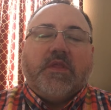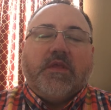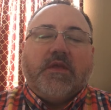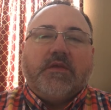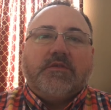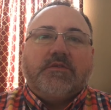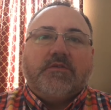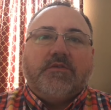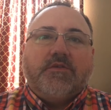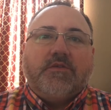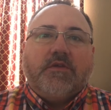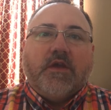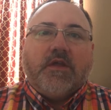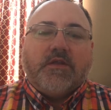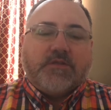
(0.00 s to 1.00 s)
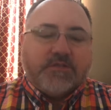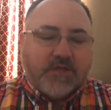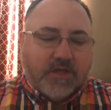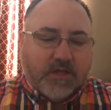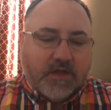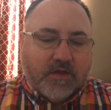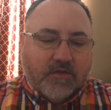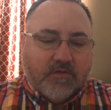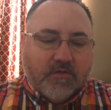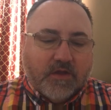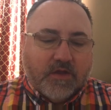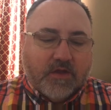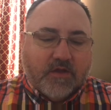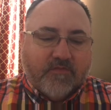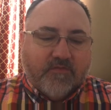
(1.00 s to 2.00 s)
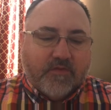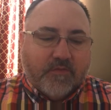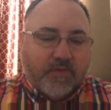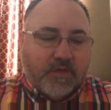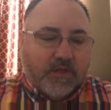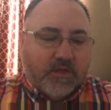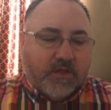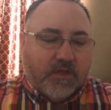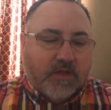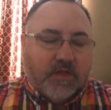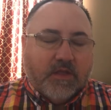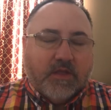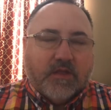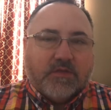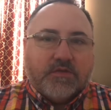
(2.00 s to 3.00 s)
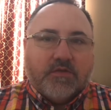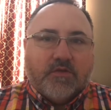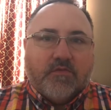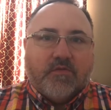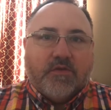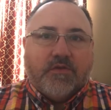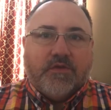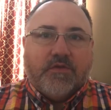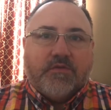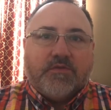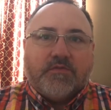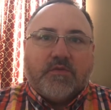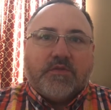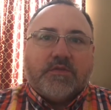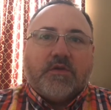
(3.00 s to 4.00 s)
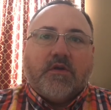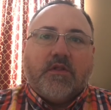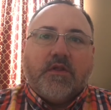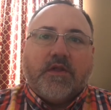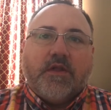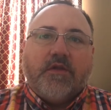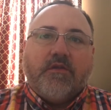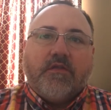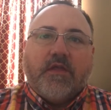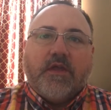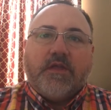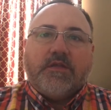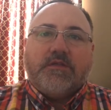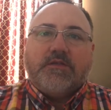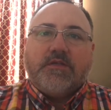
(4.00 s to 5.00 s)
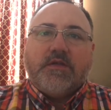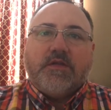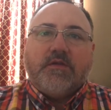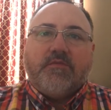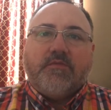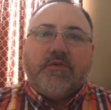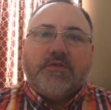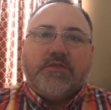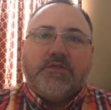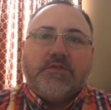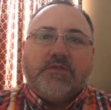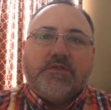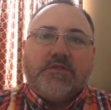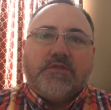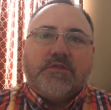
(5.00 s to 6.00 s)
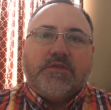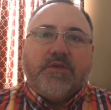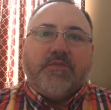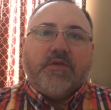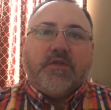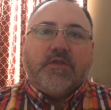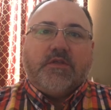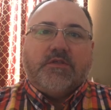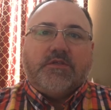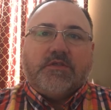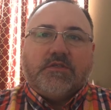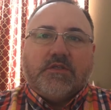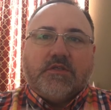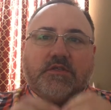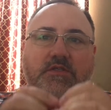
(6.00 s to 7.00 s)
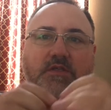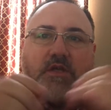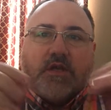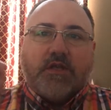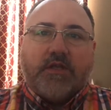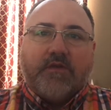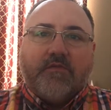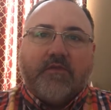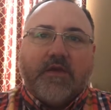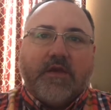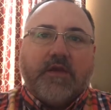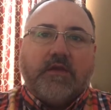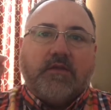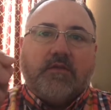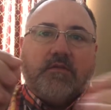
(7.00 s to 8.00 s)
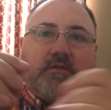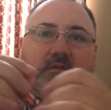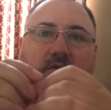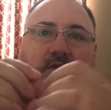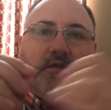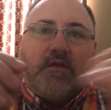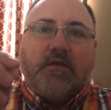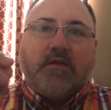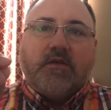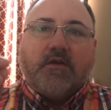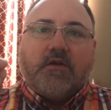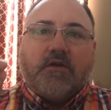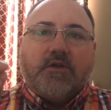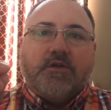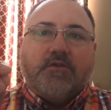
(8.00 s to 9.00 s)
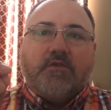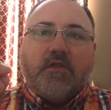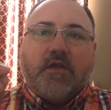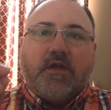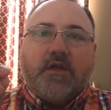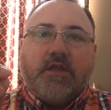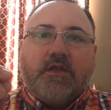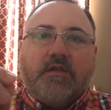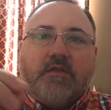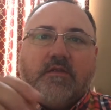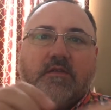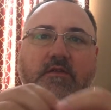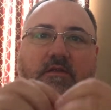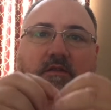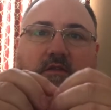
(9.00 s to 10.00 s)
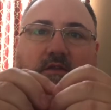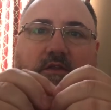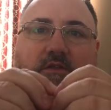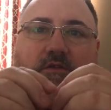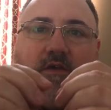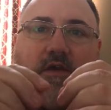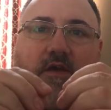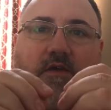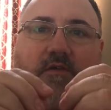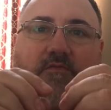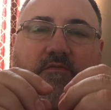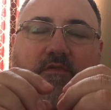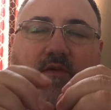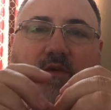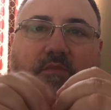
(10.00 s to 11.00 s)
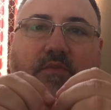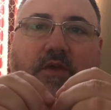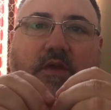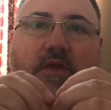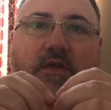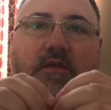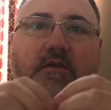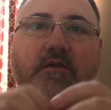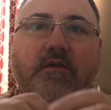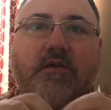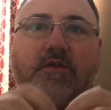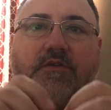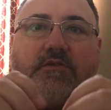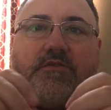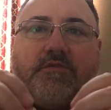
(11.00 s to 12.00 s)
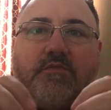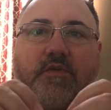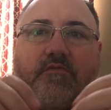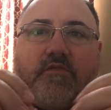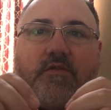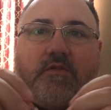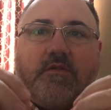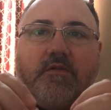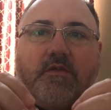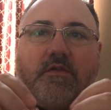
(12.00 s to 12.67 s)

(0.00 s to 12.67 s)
yeah, so you got to check it out quite often. But so we'll use what's called a Carolina setup, which is typically just a sliding weight on your line, and then you'll have a bead and your swivel,